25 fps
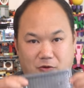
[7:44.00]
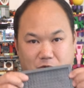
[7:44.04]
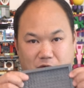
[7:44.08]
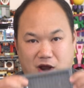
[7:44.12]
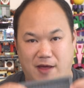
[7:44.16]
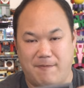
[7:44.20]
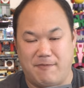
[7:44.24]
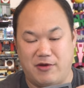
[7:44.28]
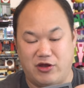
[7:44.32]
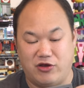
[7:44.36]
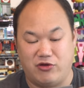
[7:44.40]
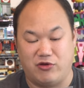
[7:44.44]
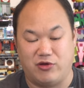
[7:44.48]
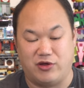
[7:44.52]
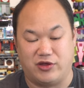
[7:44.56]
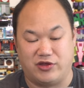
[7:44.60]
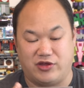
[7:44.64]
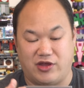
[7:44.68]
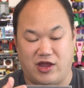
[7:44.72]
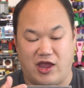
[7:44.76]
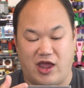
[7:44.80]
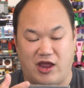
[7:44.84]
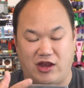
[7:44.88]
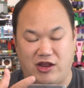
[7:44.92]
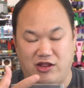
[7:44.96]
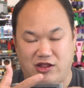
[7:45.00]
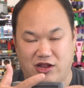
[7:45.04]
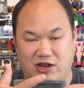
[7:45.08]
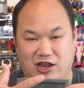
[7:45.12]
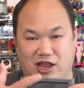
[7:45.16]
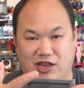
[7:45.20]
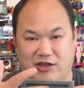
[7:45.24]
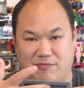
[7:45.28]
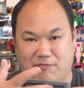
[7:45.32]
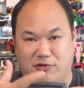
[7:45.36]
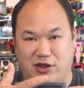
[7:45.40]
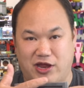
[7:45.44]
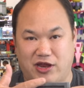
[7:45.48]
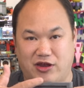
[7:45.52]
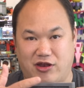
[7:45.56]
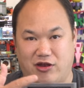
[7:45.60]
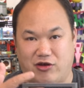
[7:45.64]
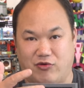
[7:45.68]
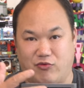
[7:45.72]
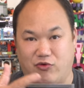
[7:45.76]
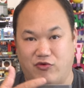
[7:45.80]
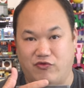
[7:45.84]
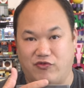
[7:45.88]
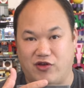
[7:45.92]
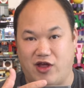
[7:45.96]
what I've been doing is anything that's plain on
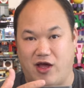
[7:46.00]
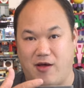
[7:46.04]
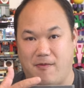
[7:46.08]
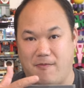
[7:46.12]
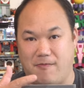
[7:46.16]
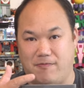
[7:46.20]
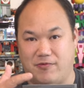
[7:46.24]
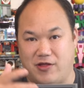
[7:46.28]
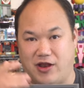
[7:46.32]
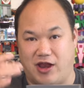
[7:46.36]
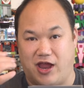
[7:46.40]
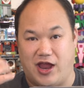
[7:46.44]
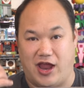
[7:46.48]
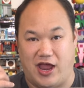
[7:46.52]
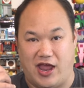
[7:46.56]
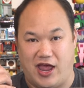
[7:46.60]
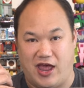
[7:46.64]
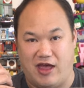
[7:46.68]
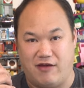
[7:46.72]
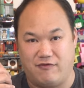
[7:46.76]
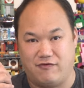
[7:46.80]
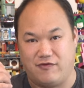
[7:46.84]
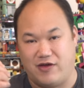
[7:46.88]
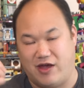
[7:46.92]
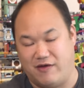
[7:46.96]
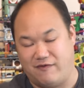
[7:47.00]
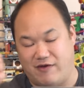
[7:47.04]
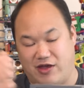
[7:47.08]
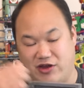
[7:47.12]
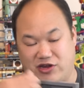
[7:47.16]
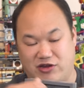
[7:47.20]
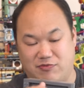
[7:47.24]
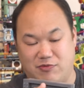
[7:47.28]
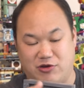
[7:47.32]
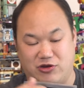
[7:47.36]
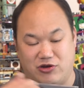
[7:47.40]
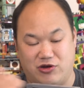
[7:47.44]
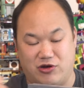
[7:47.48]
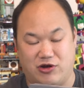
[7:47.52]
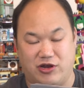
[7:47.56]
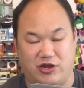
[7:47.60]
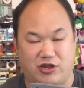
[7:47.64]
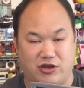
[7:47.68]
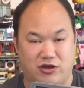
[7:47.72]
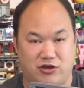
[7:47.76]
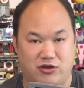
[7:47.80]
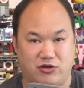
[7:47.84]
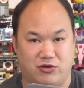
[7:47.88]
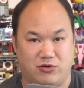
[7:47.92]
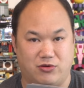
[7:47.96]
a rooftop that I have, I've actually been turning it
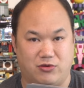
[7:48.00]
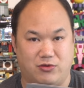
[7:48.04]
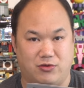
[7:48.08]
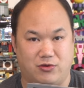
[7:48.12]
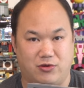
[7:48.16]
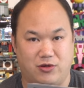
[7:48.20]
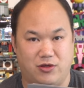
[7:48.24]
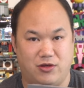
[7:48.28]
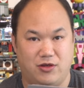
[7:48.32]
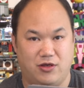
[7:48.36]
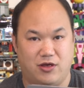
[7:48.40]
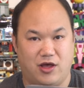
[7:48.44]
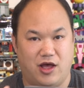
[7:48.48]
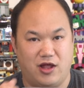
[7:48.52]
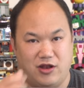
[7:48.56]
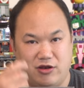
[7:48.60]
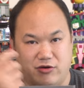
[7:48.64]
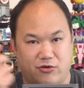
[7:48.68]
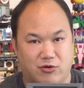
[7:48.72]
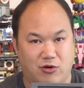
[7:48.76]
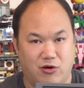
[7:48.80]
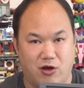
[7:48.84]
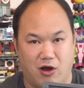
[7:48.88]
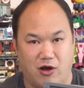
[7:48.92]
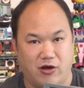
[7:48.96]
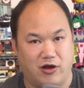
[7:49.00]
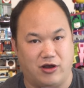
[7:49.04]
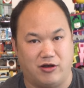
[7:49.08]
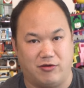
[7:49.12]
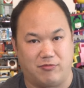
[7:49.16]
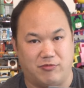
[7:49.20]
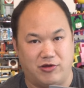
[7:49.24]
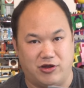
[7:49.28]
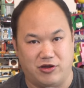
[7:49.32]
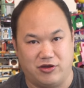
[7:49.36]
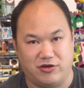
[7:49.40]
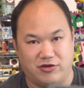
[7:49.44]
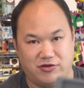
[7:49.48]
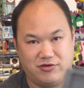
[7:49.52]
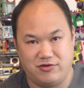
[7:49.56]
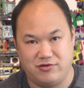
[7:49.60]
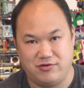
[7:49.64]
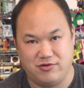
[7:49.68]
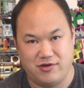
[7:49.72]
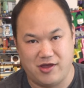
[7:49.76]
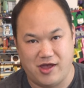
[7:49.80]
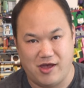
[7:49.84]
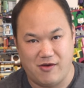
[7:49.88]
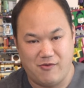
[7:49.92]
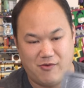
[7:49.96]
into a little garden because
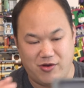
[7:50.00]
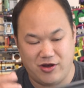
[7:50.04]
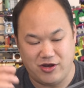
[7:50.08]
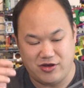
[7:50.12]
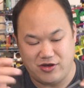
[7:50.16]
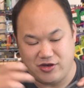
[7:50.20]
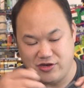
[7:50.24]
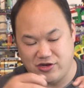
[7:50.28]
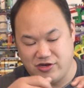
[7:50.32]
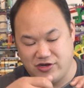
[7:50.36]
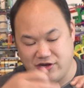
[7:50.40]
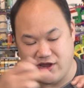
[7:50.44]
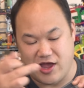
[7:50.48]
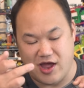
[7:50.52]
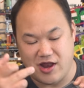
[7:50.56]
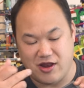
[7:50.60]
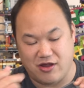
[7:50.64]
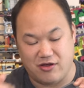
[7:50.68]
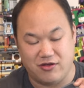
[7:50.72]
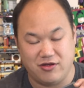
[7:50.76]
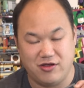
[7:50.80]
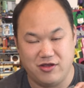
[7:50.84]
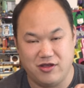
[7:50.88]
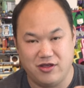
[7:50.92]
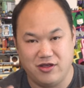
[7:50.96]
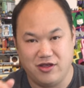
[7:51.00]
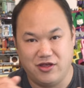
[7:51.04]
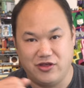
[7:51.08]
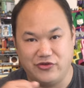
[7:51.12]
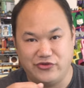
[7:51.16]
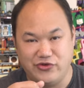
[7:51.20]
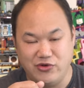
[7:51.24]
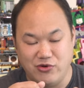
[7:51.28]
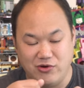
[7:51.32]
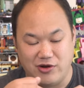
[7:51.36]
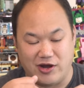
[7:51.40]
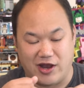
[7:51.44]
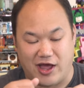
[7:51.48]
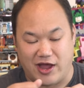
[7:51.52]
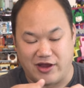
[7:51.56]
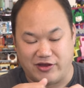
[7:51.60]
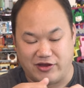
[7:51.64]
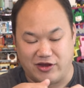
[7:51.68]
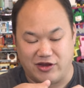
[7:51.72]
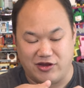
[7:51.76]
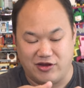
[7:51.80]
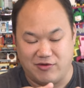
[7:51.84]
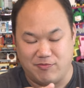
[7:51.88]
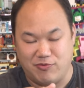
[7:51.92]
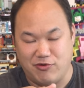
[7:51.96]
I wanted to just kind of utilize
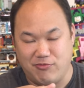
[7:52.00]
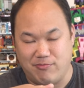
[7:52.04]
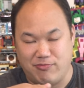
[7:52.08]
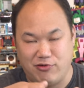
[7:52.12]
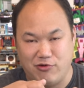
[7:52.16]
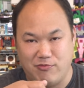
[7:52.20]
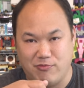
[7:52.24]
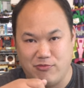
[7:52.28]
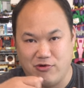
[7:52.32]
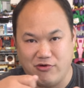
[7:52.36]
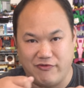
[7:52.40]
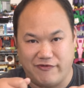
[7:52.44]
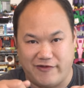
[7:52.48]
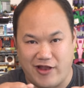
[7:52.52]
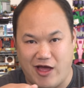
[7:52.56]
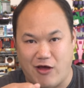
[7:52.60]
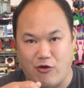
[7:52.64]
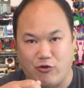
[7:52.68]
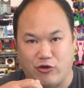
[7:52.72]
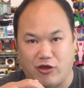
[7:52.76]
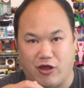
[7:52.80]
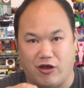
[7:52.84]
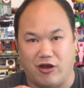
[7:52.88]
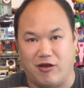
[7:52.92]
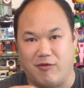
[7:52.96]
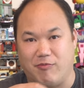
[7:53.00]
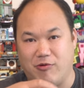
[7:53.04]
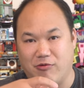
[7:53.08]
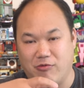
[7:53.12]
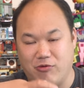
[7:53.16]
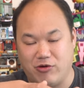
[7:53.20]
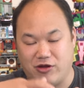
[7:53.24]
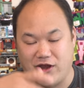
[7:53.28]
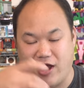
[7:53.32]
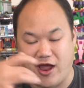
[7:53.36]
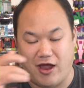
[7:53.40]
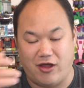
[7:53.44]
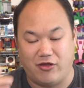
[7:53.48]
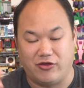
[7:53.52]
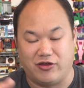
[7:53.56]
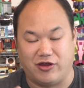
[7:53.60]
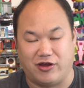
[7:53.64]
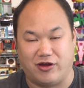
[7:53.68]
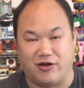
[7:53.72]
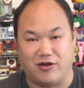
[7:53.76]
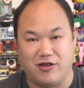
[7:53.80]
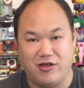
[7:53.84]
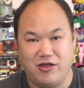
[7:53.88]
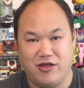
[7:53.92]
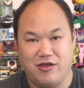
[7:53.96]
it. You can put more flowers on there, put more tiles
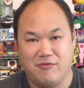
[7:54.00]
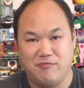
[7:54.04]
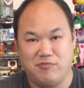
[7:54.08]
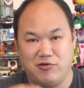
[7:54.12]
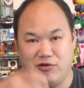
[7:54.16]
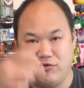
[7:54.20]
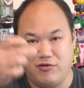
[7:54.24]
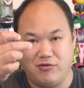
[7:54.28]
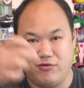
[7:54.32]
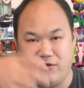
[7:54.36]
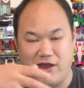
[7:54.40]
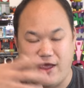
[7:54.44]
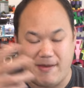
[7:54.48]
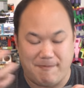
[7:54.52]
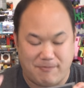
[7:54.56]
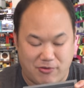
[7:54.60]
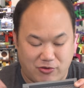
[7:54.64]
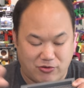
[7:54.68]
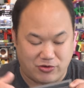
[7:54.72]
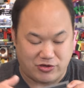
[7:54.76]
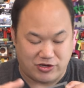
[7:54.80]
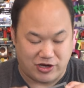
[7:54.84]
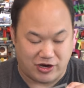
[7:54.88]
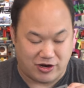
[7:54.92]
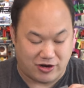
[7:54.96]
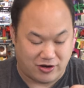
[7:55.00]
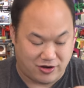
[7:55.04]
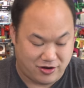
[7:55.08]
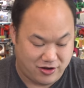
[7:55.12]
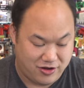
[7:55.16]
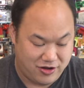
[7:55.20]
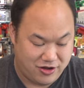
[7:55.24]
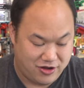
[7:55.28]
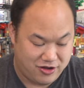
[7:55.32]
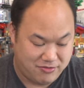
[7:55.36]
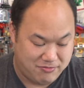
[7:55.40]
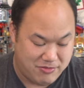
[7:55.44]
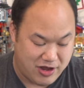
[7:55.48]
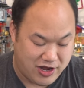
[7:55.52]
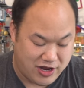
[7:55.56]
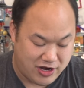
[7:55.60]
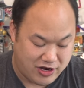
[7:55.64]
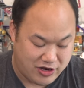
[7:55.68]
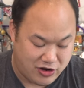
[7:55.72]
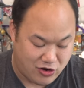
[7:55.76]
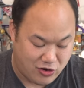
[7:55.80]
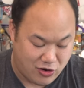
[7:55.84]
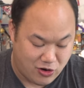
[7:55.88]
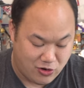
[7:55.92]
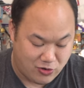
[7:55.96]
there, put a little lamppost there, make it
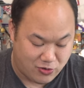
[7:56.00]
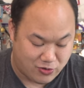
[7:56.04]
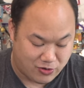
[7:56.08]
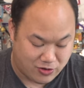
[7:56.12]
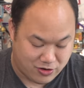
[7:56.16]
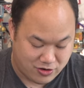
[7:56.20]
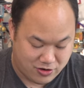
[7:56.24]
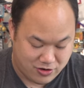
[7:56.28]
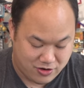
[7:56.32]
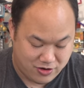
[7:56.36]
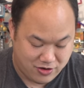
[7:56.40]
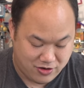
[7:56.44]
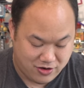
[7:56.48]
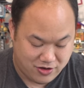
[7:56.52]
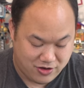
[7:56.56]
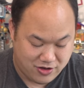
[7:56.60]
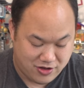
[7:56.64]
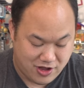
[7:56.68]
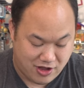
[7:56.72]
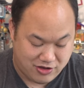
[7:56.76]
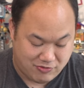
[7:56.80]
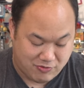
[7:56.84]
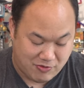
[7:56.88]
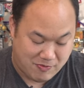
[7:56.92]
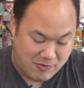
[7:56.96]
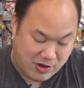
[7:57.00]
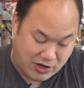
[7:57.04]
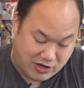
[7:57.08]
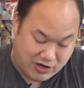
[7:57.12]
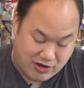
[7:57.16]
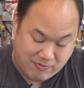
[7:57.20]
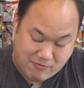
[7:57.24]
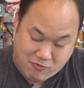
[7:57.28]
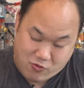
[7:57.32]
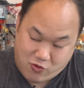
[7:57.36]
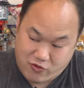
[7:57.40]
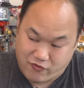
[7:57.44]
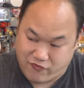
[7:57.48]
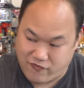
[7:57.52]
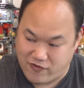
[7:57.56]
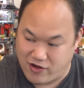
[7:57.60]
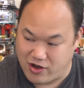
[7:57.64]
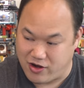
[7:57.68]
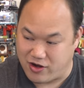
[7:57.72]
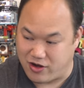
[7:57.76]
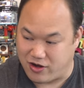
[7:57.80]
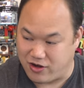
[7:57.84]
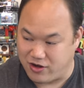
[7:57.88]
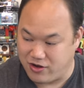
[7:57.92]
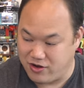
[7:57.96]
your own. That's what makes it more
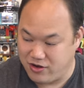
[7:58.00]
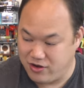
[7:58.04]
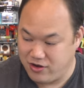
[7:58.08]
fun.